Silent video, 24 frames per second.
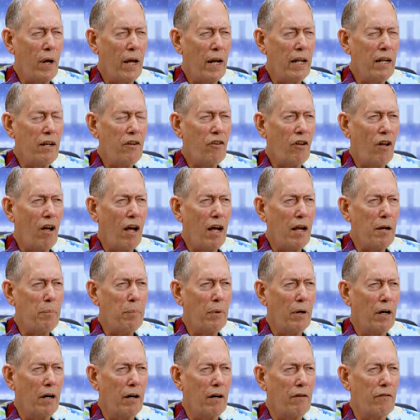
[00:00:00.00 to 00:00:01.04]
any type
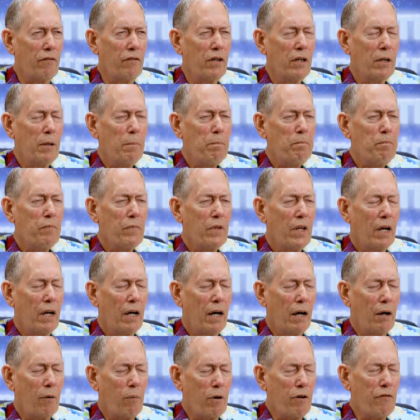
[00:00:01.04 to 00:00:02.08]
of
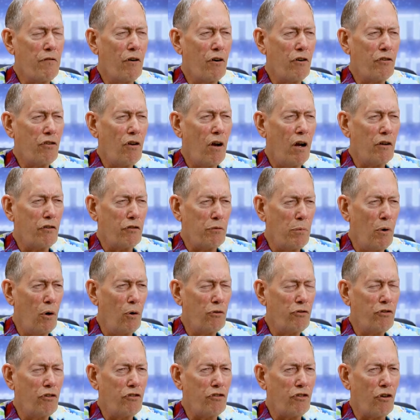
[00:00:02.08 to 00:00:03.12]
reverse
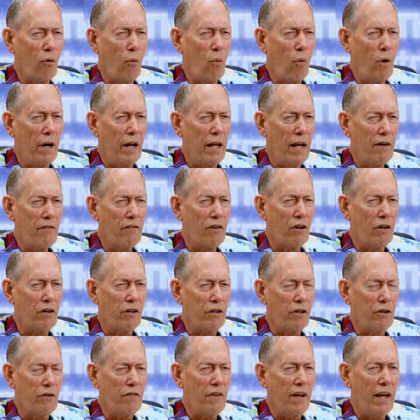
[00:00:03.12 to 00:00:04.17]
osmosis or whatever,
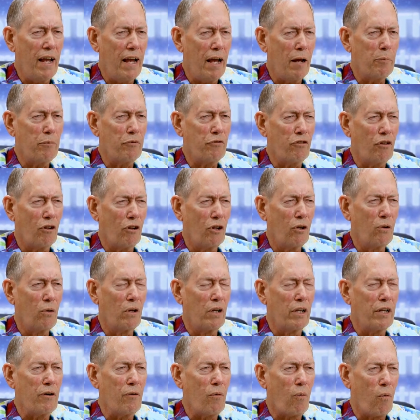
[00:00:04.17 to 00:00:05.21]
you've
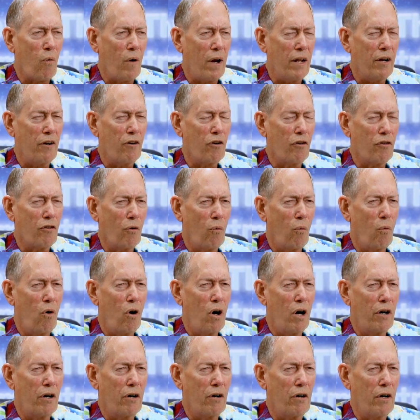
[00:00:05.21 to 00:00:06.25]
absolutely rendered the
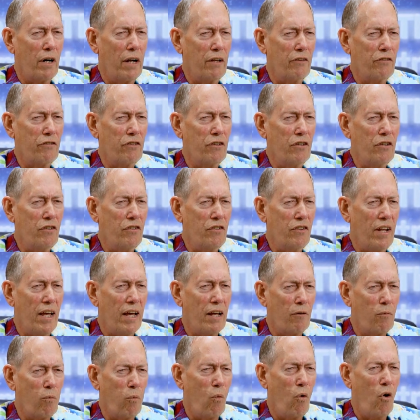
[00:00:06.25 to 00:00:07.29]
water as
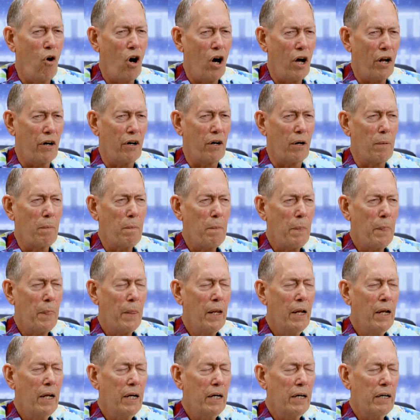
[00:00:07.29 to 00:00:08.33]
dead water.
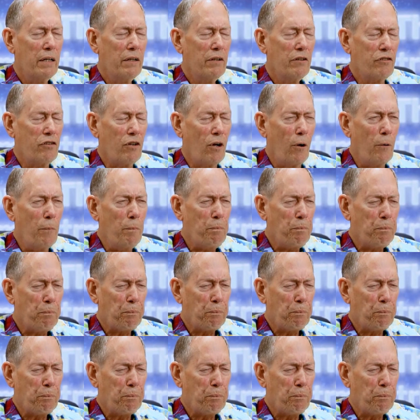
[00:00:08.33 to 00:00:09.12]
So